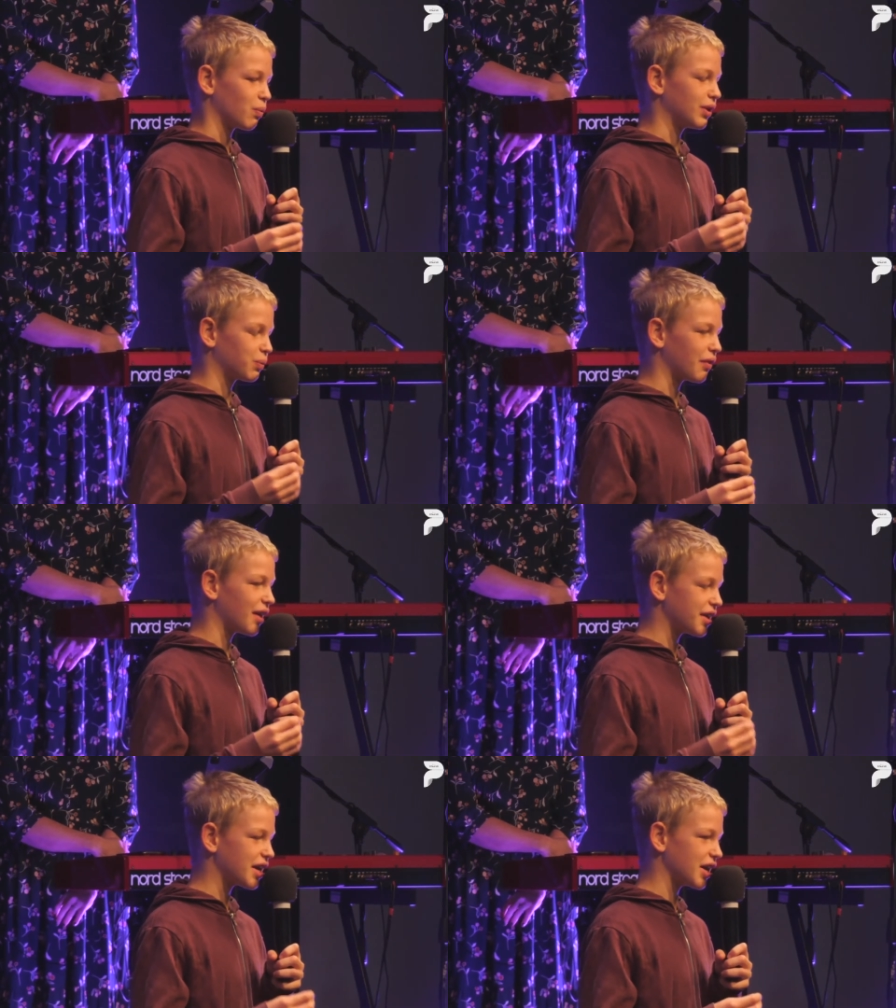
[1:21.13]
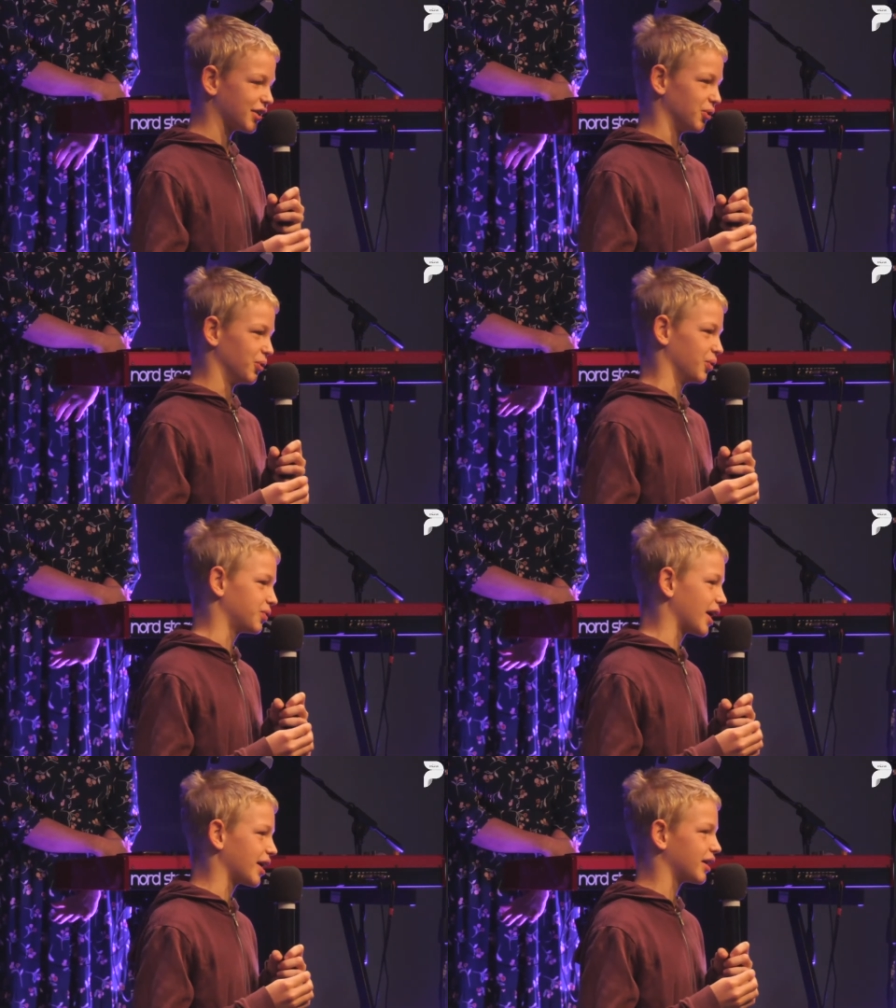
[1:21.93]
when when they're near you,
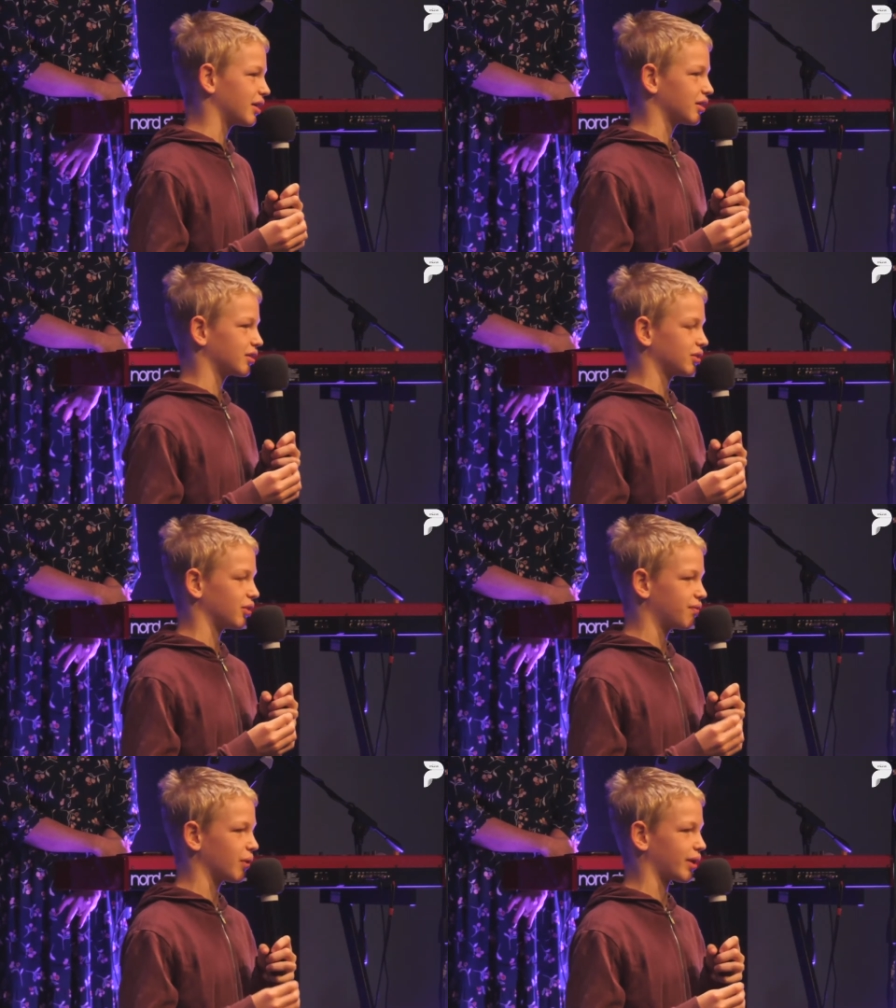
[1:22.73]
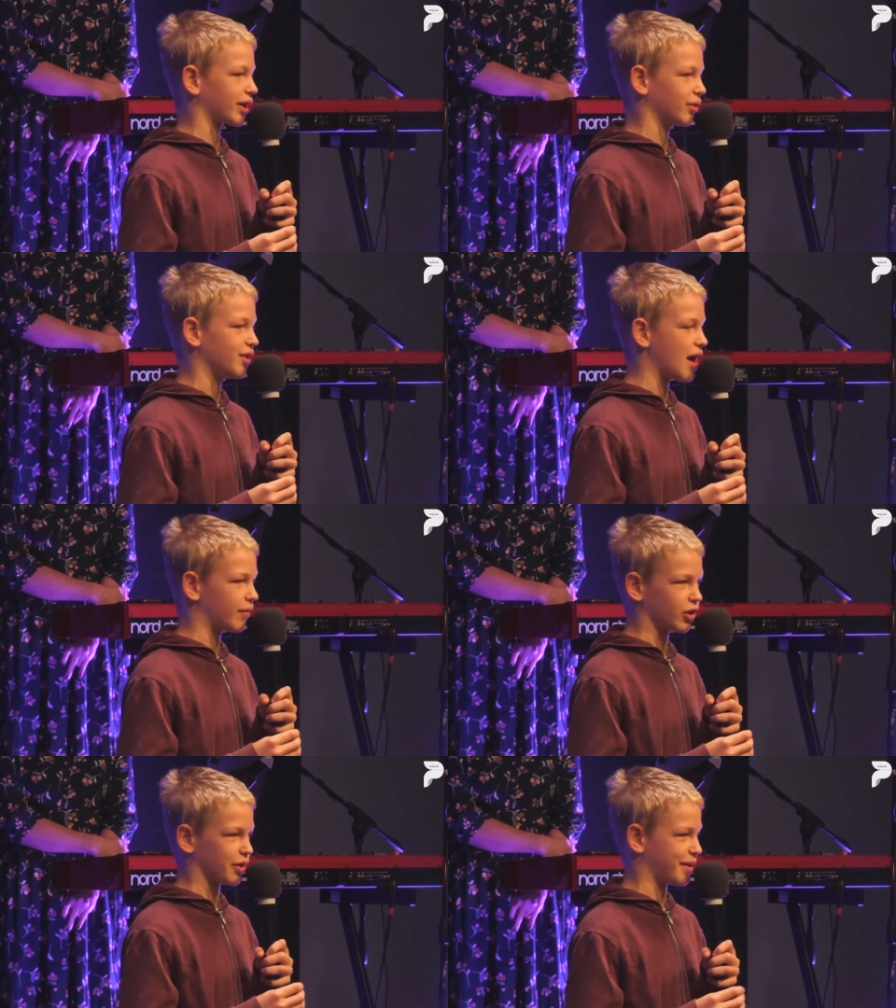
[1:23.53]
they you feel like you're
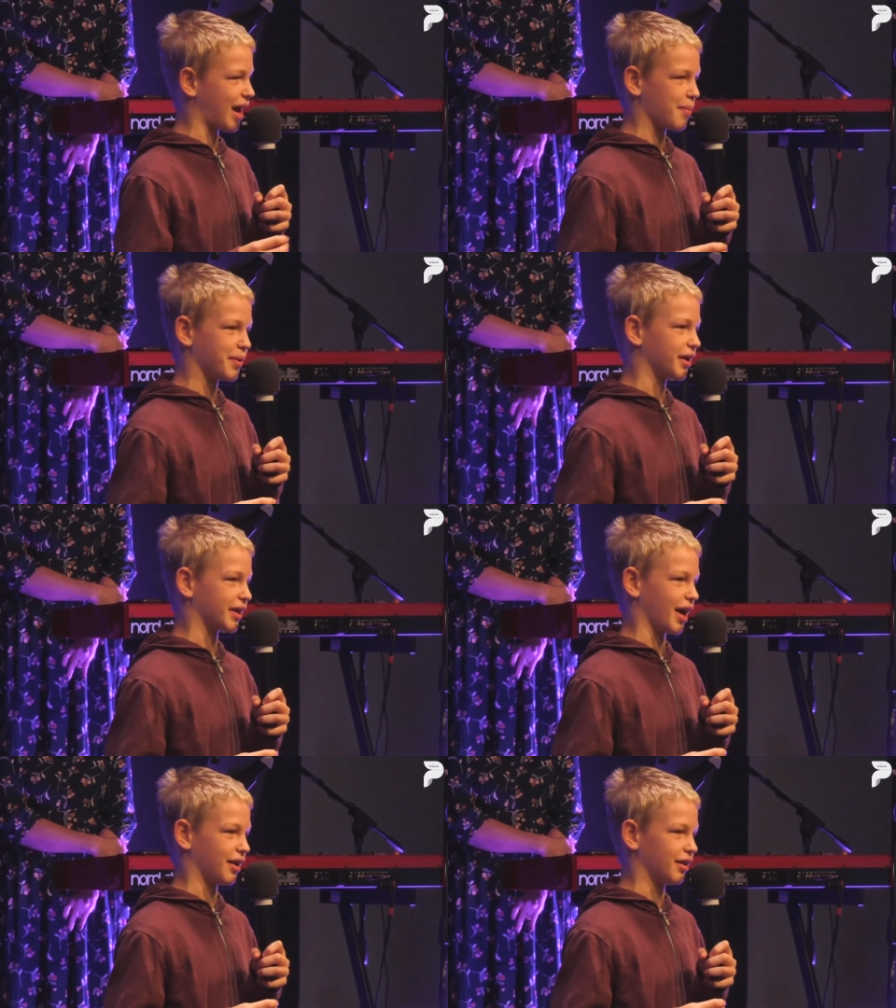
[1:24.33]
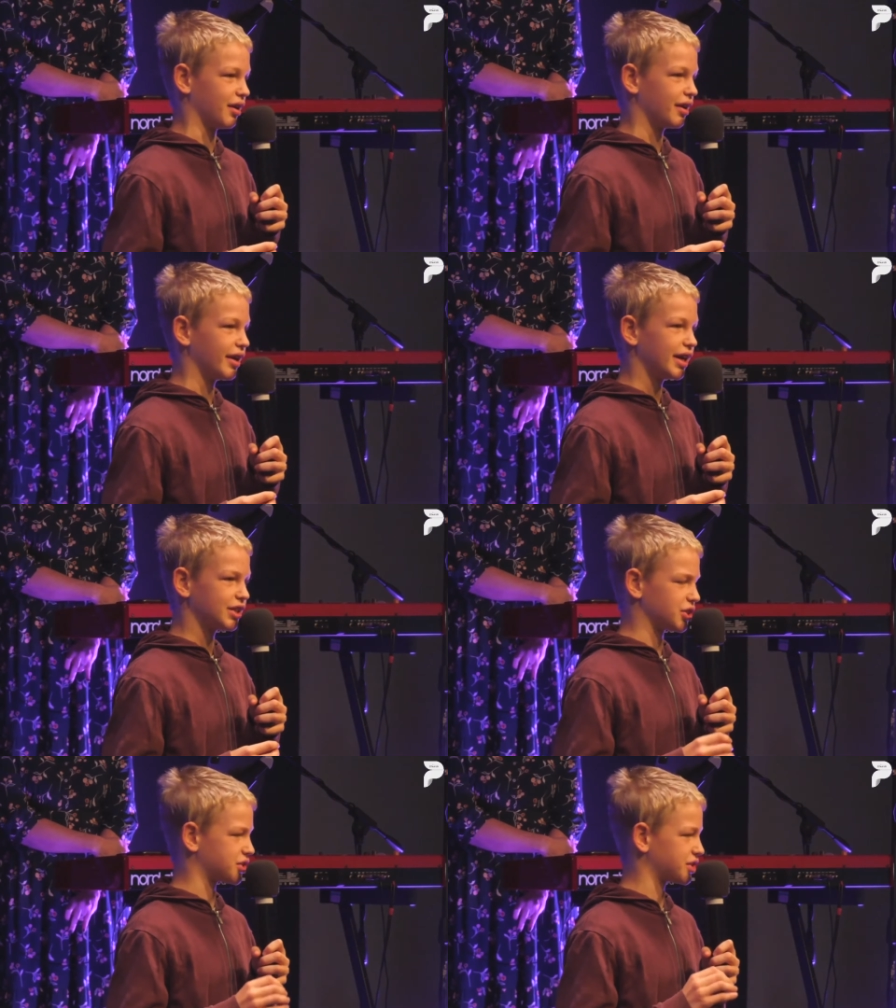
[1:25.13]
never going to be happy again.
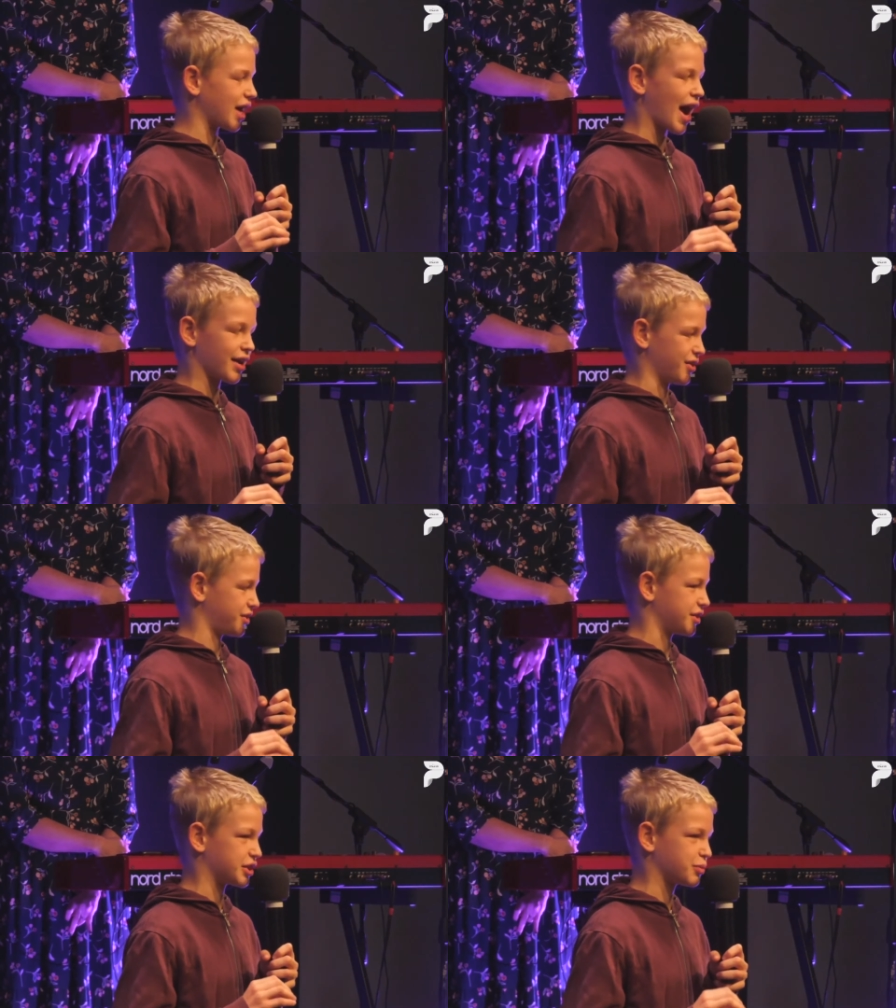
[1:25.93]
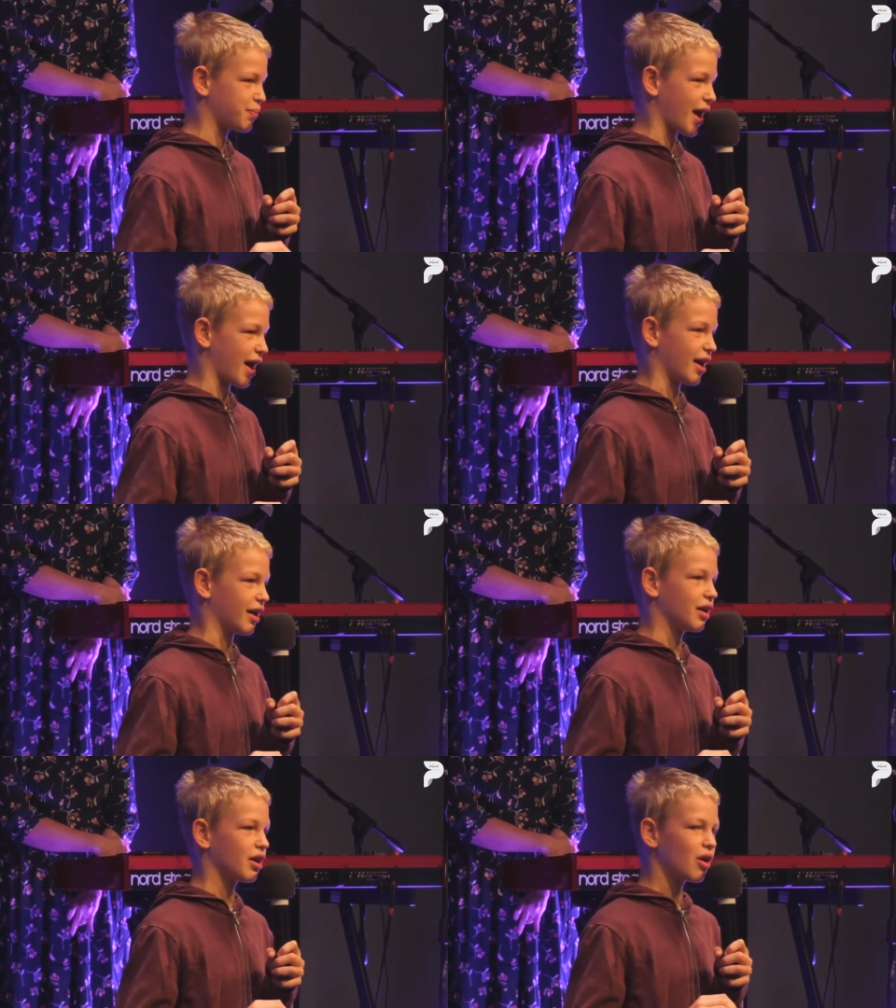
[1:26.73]
It's just sadness, despair.